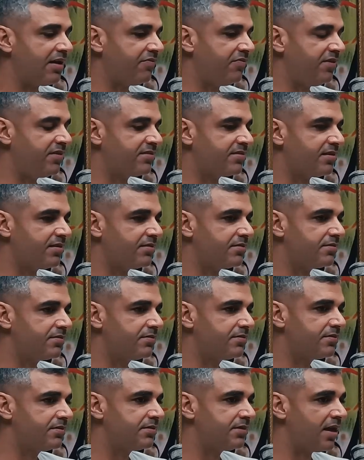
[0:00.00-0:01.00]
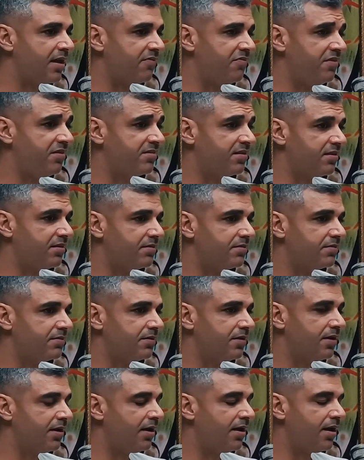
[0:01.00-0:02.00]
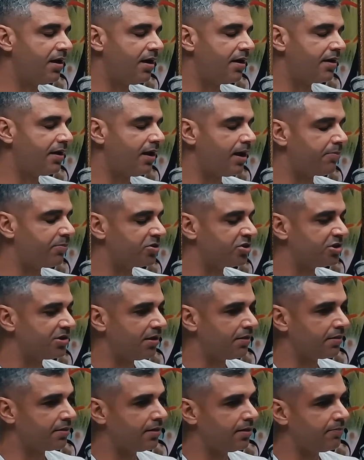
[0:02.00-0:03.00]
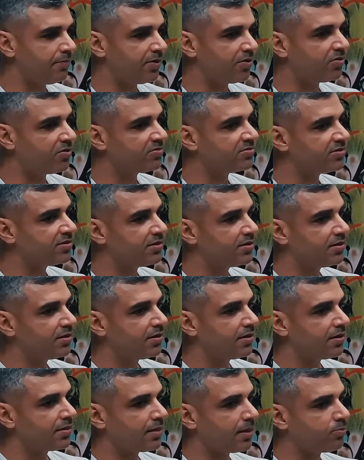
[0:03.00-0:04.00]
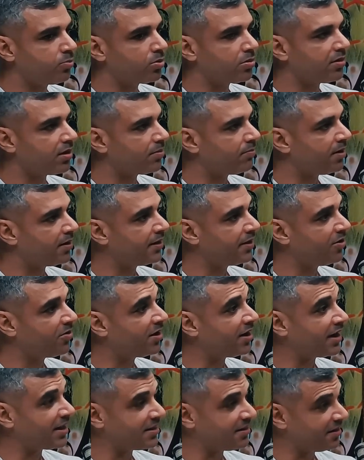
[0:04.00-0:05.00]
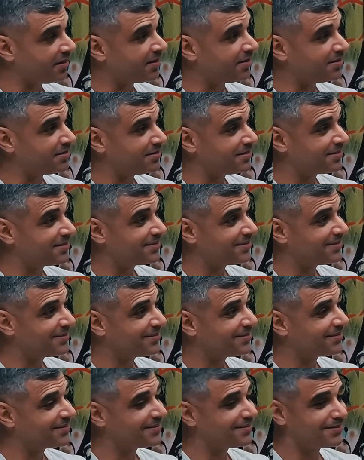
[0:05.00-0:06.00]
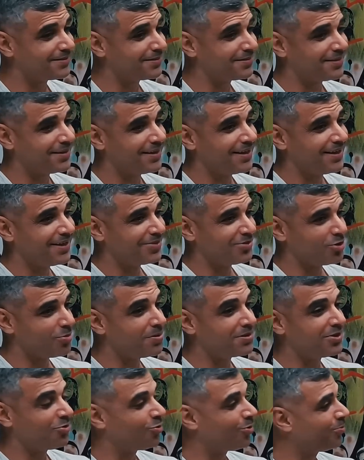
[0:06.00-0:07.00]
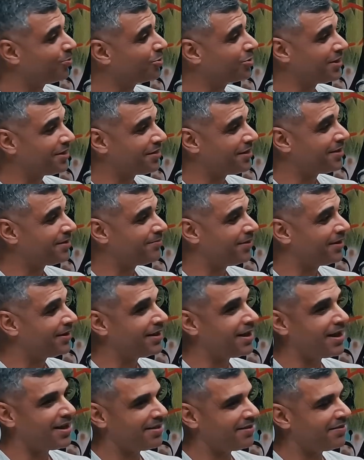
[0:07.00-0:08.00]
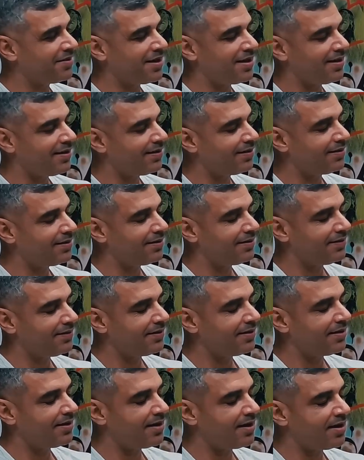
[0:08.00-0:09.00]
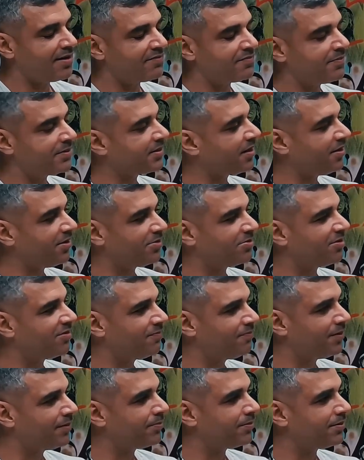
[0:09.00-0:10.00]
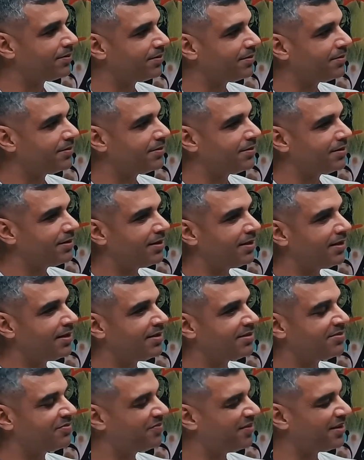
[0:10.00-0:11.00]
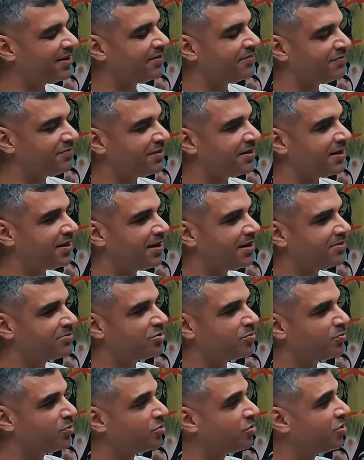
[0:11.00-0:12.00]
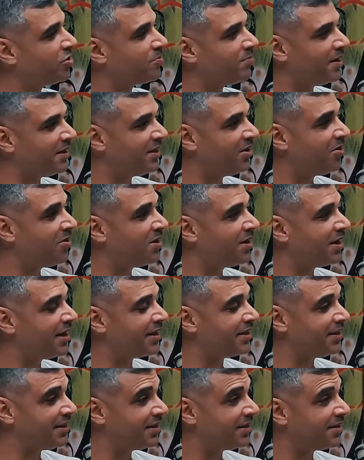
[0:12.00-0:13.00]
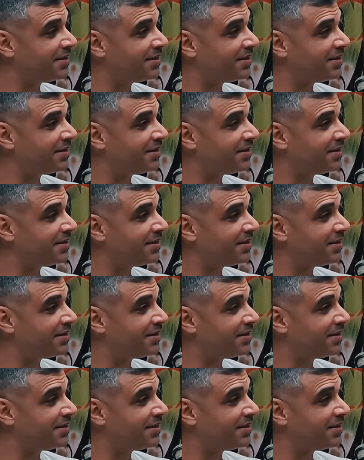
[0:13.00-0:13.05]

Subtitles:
Visa. And I really appreciate them because they put their money on an idea. Nobody would put their money. I've met a lot of people. It's very, very hard to put your money on an idea.